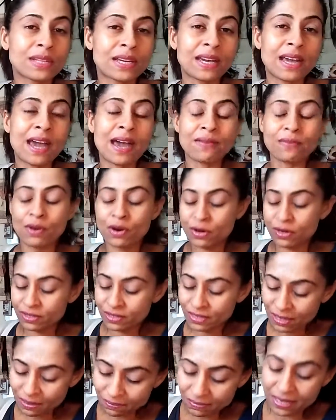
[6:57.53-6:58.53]
I have a hard
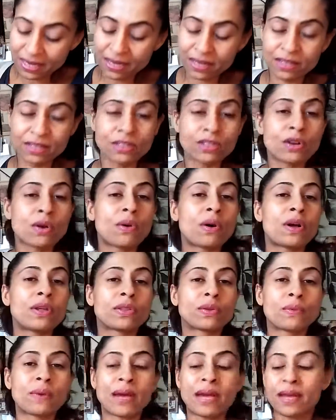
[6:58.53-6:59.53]
time getting it to go all
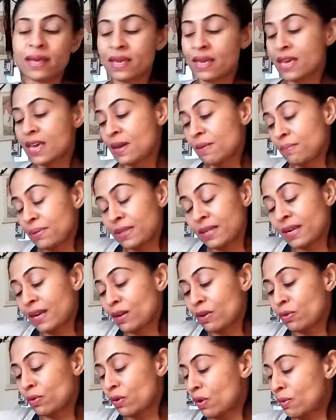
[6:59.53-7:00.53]
the way, but then I
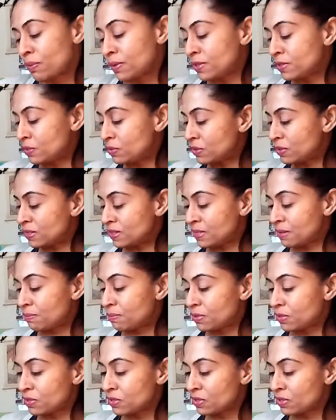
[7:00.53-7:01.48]
don't always use the zipper.